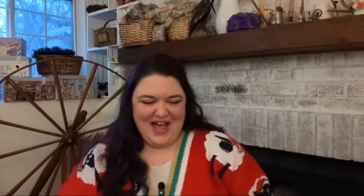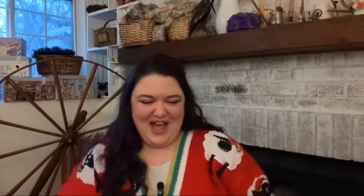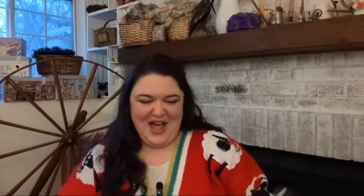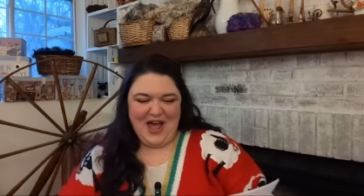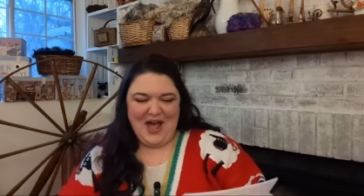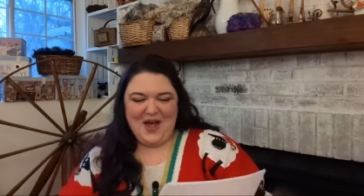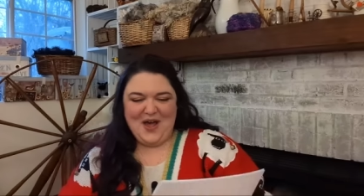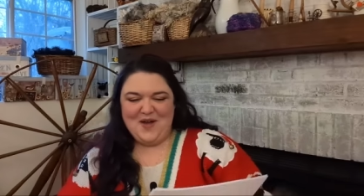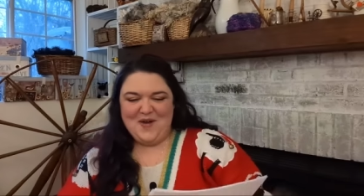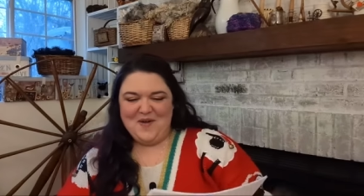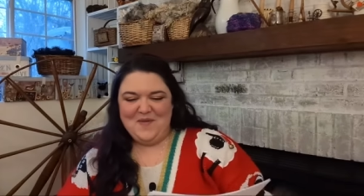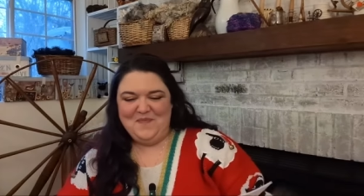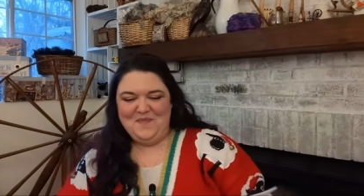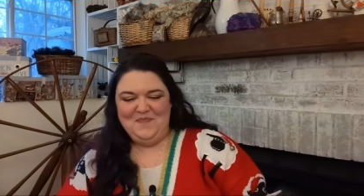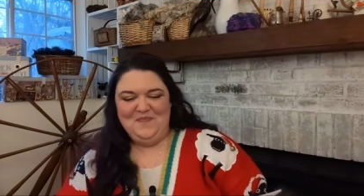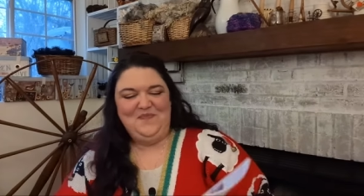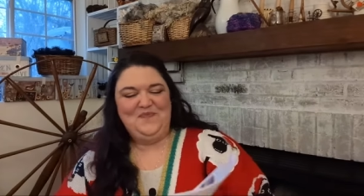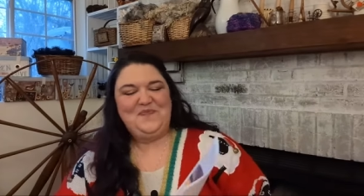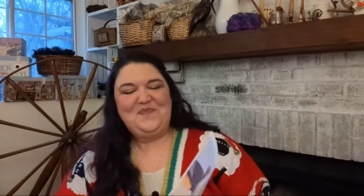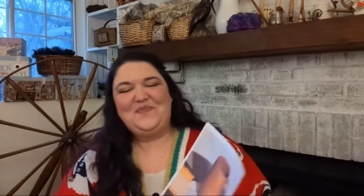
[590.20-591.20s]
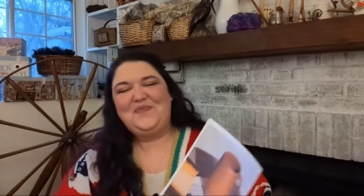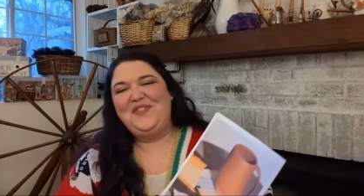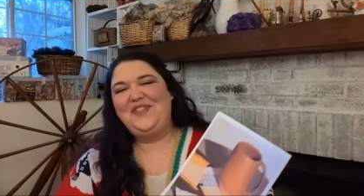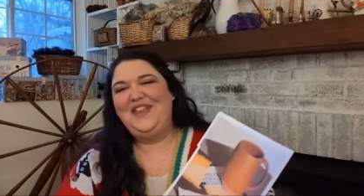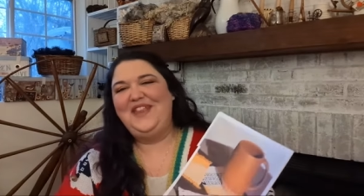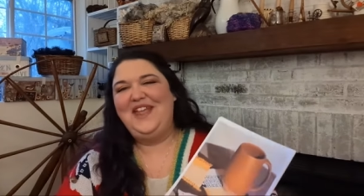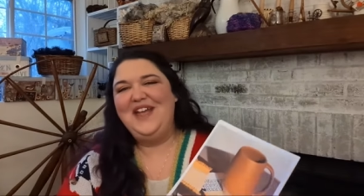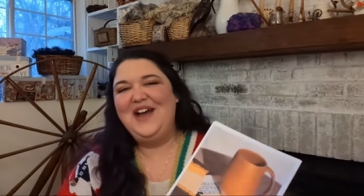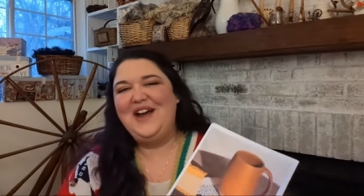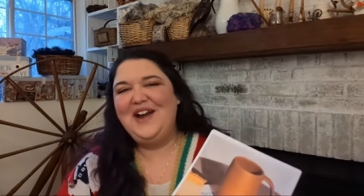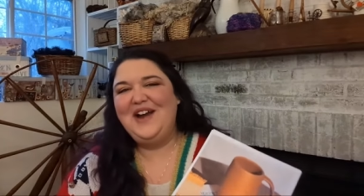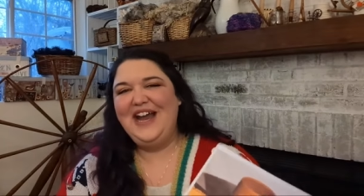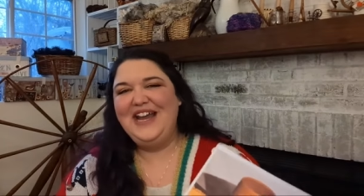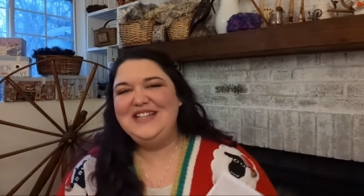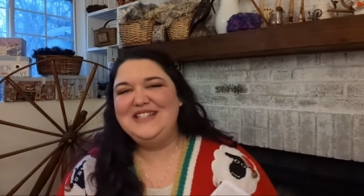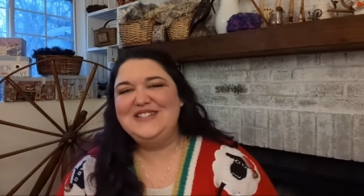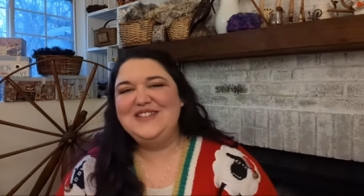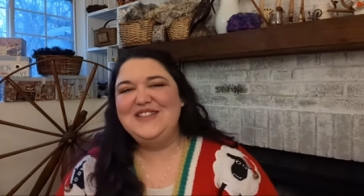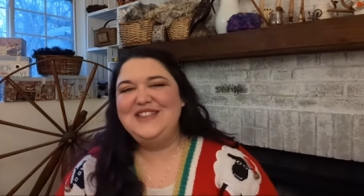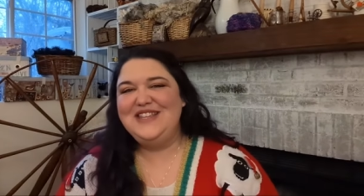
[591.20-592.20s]
um, all right,
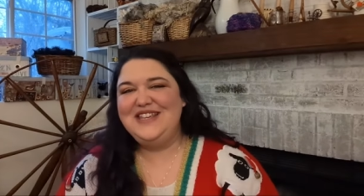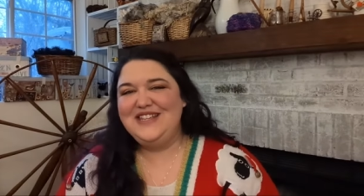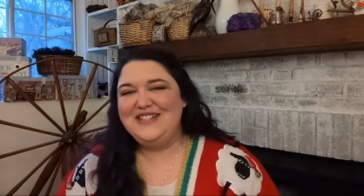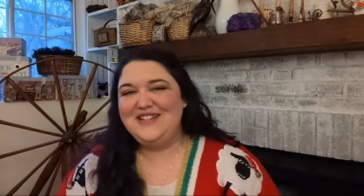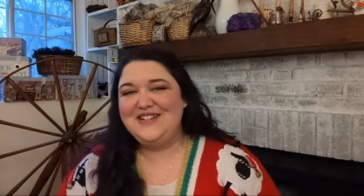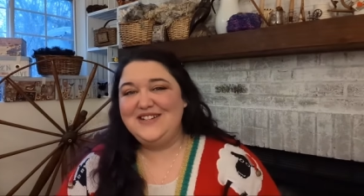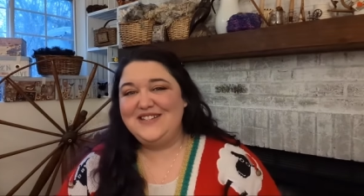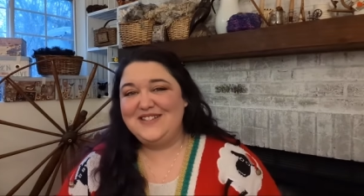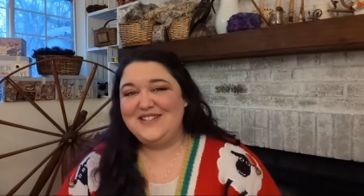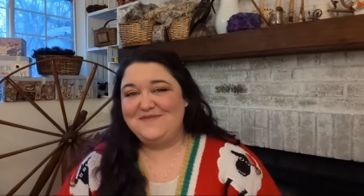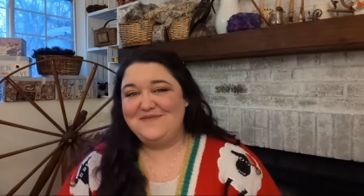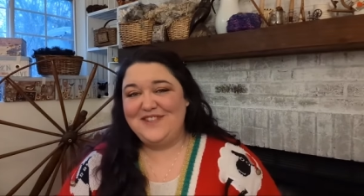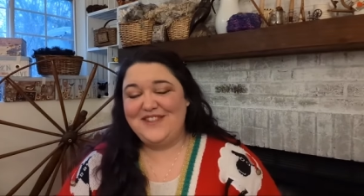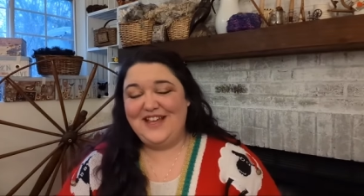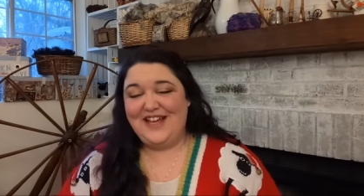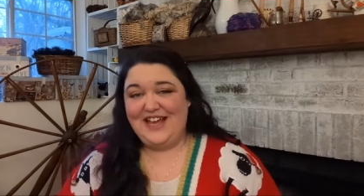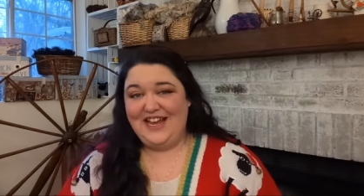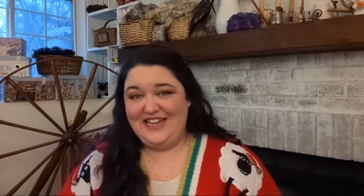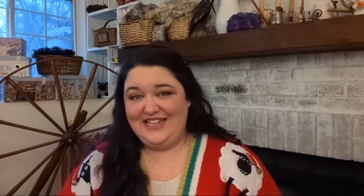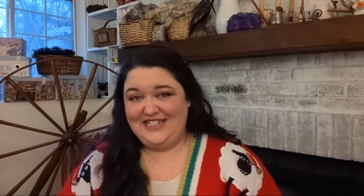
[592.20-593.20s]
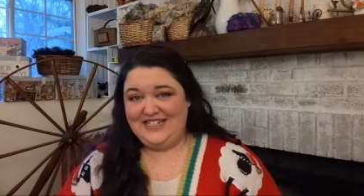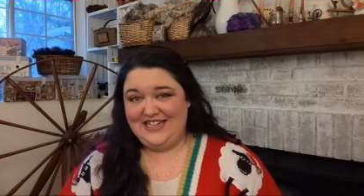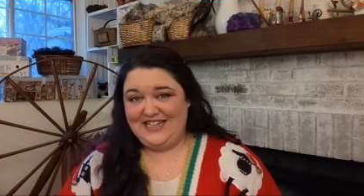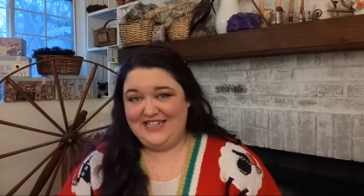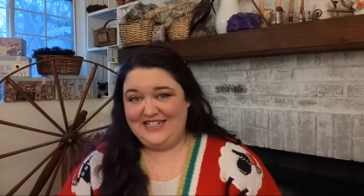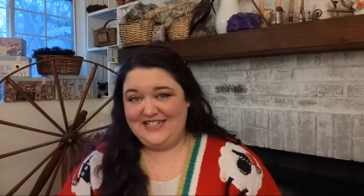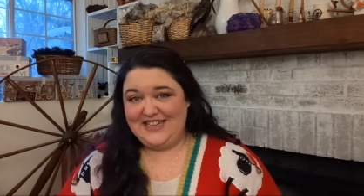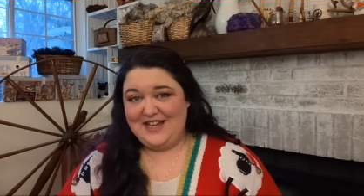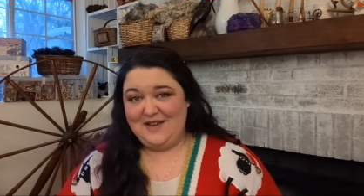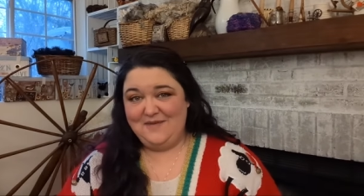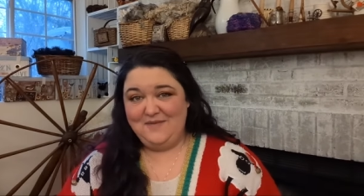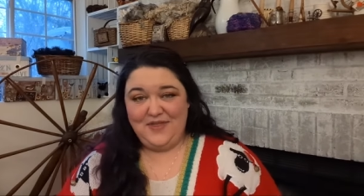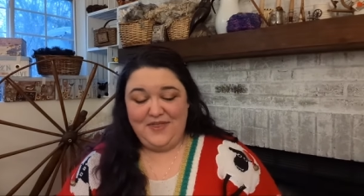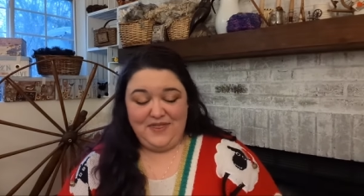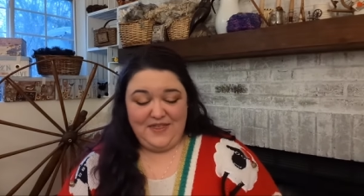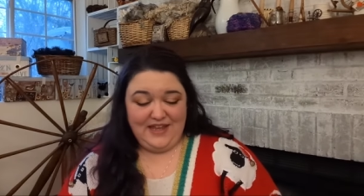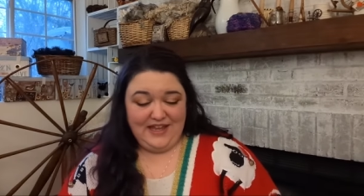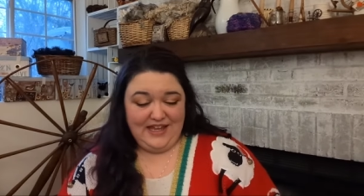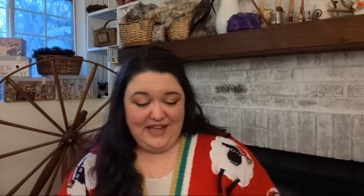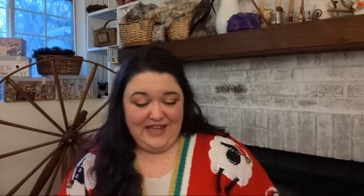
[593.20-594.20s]
so these are some of the ideas I'm
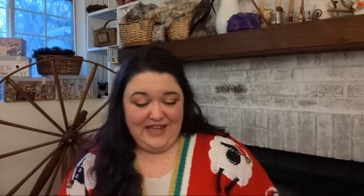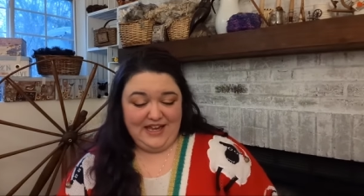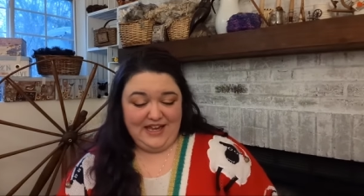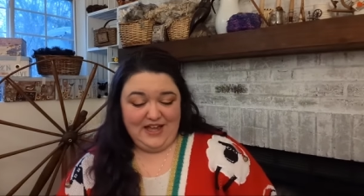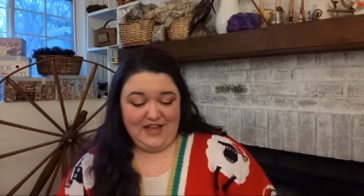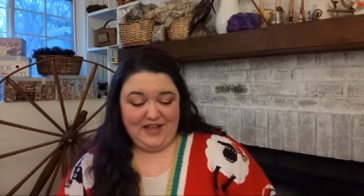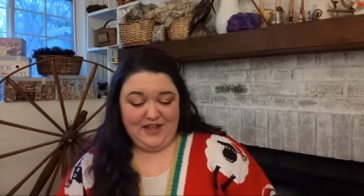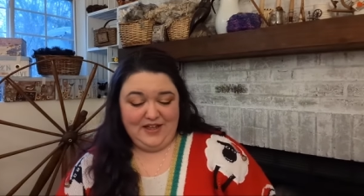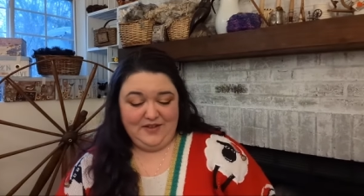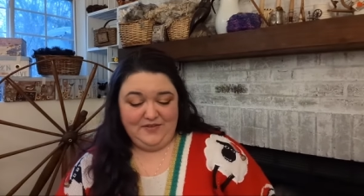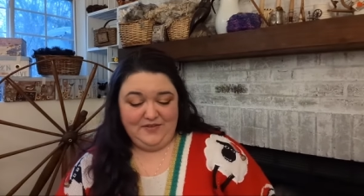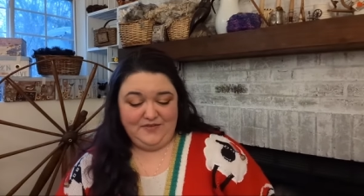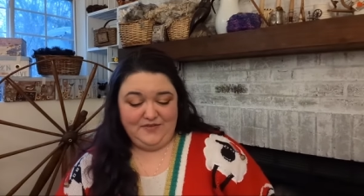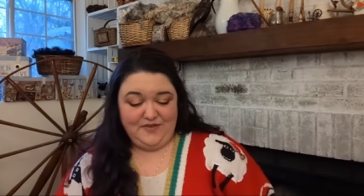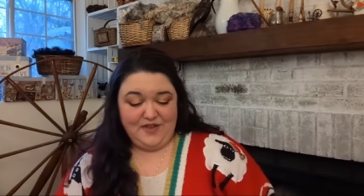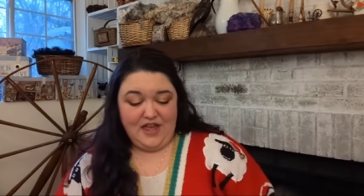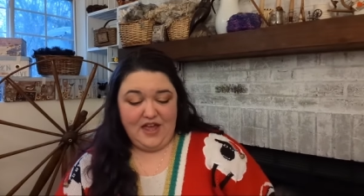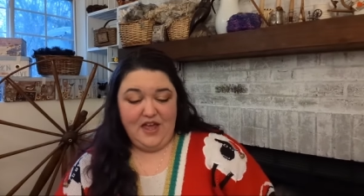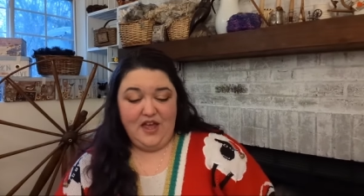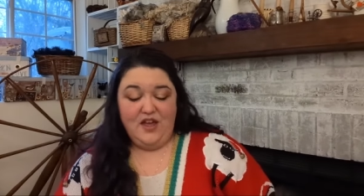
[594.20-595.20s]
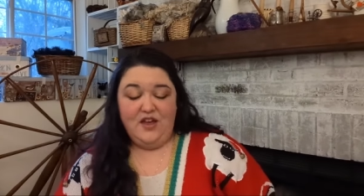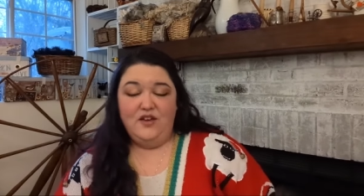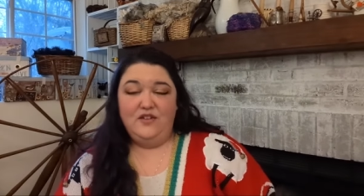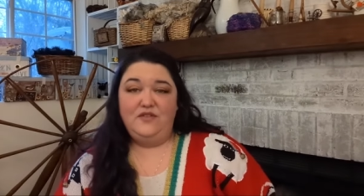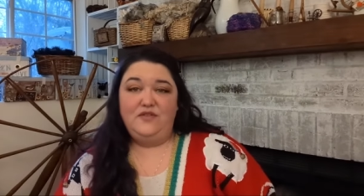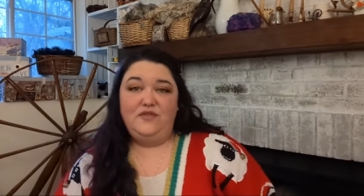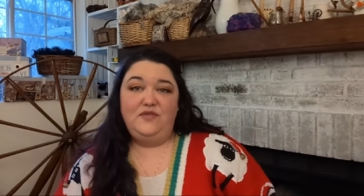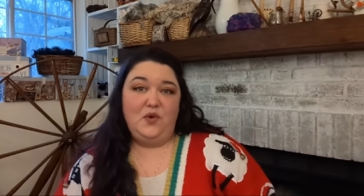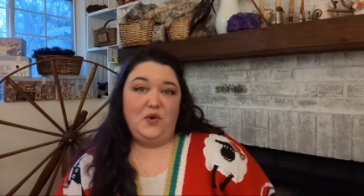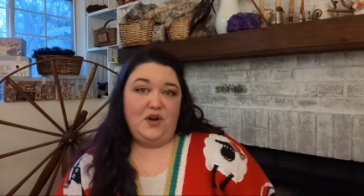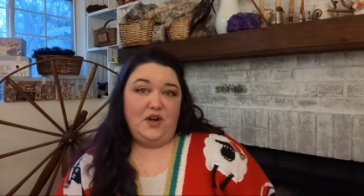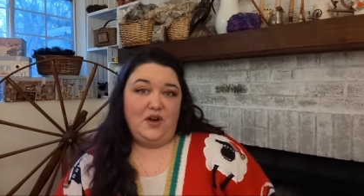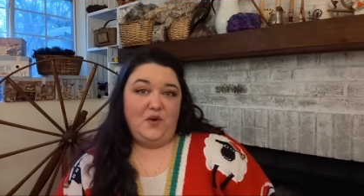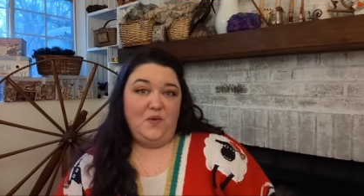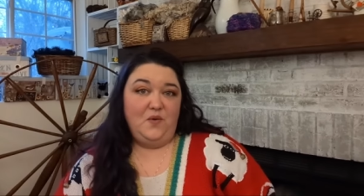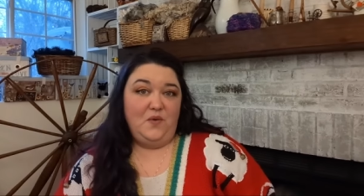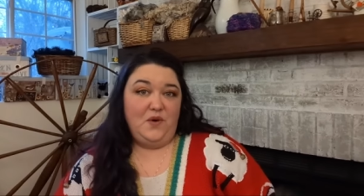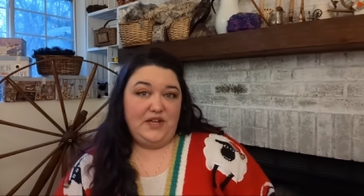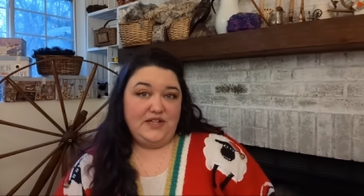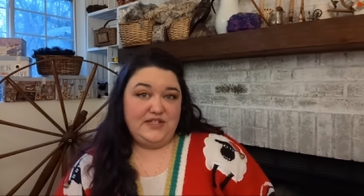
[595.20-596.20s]
thinking of for
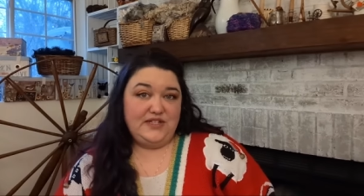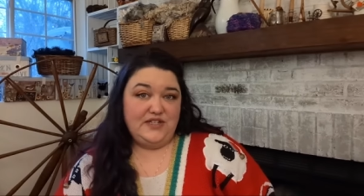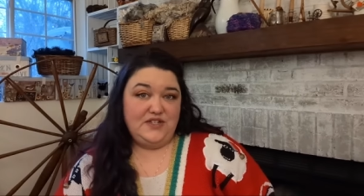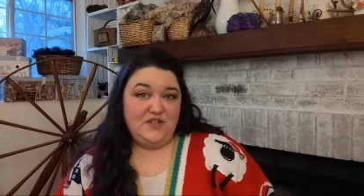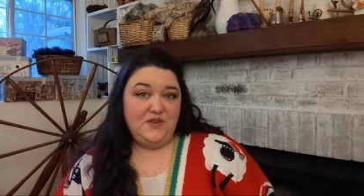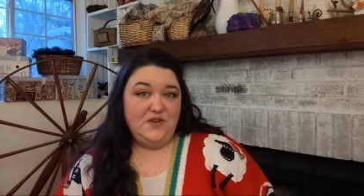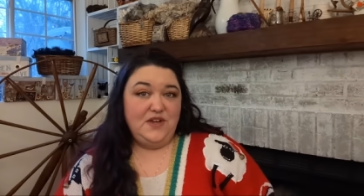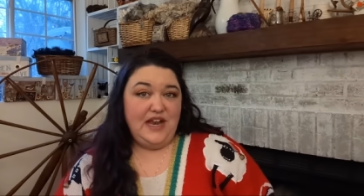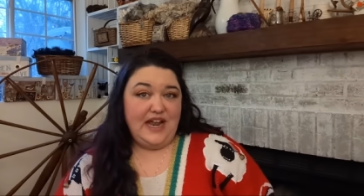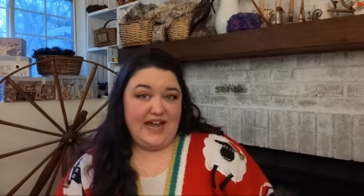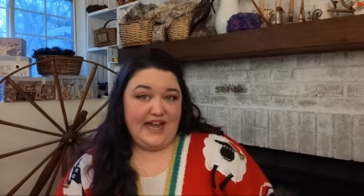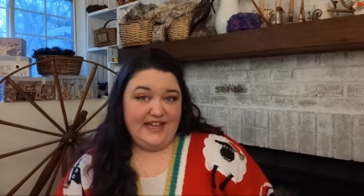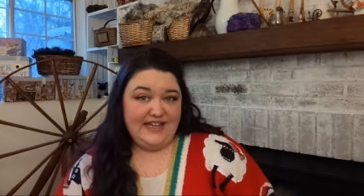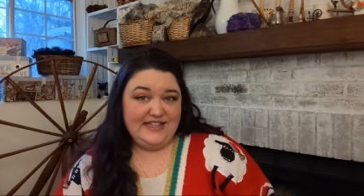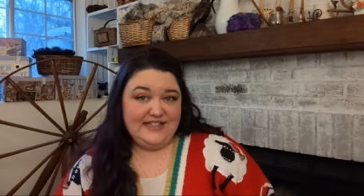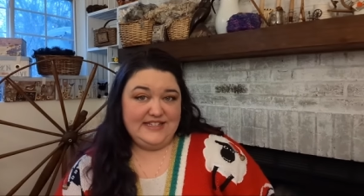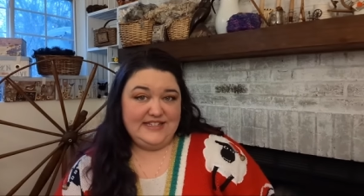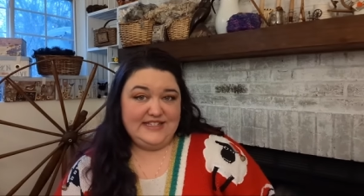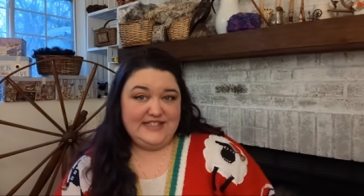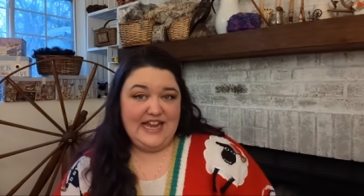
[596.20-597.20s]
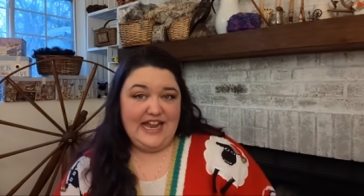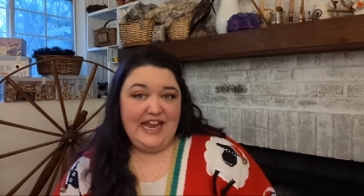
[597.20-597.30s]
what to do next.